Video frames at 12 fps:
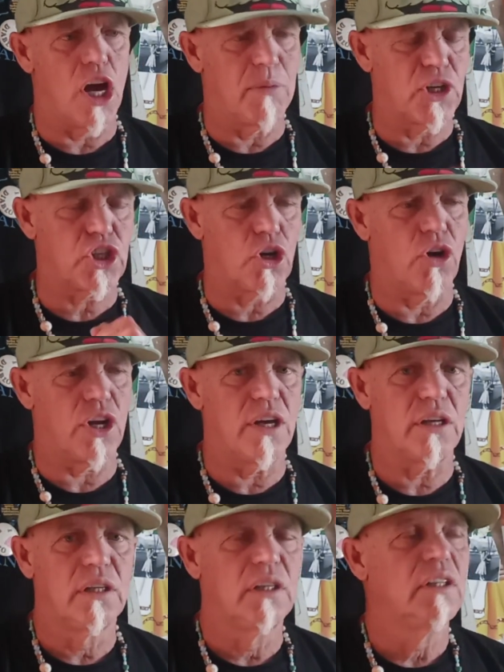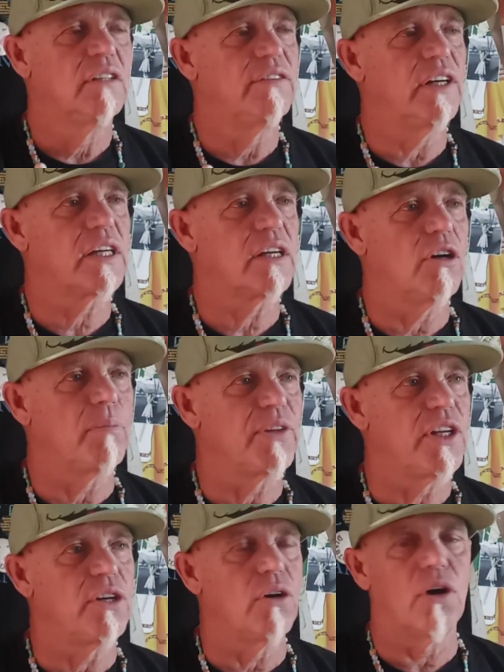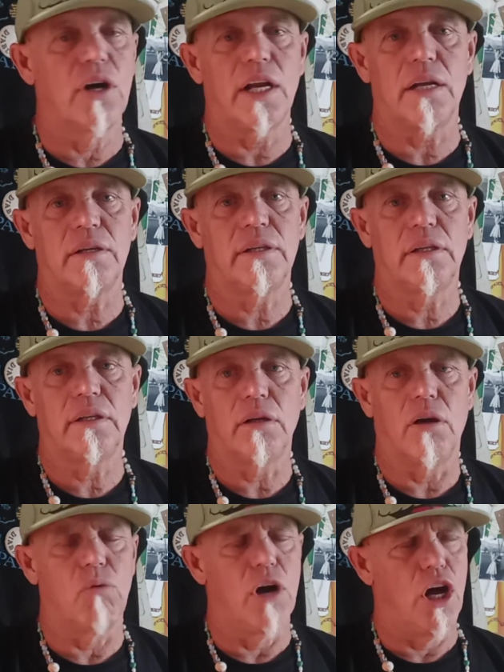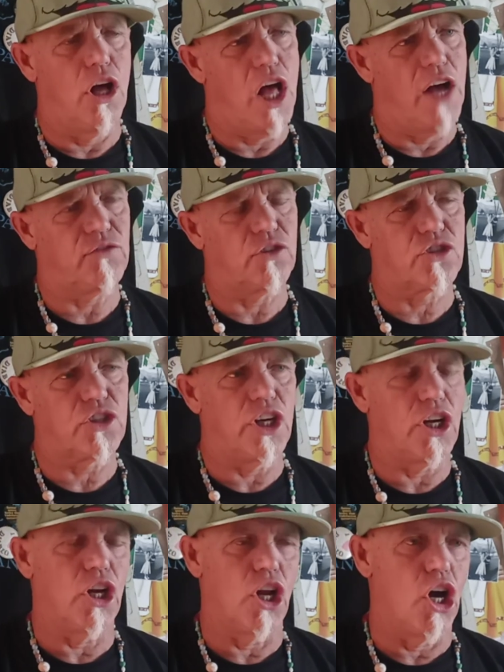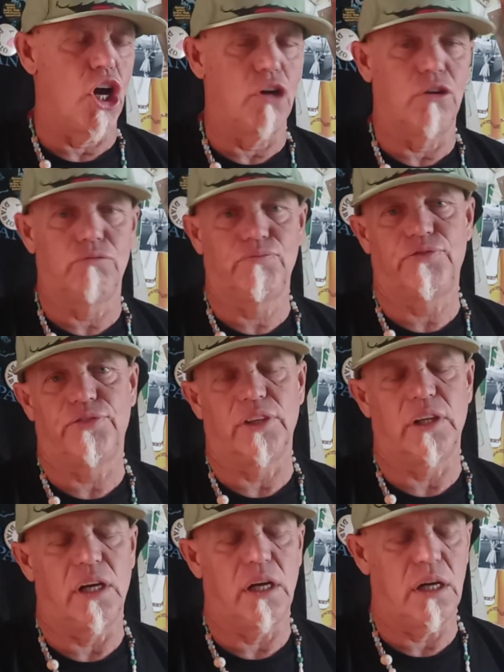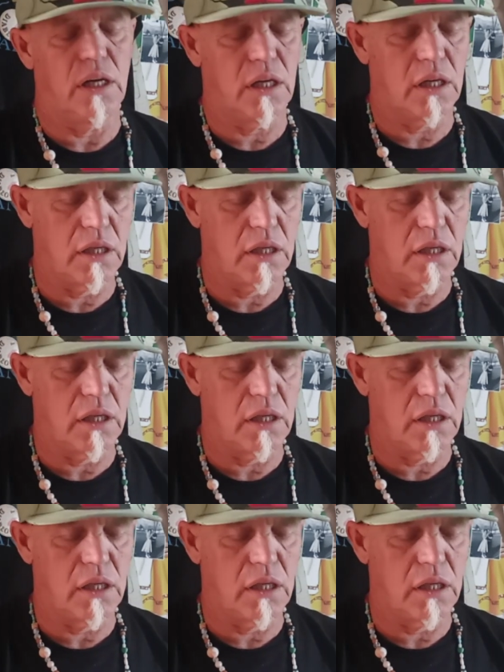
I'm going to show you. Fucking open the door. and I, Well, after seeing it, uh, uh, fuck.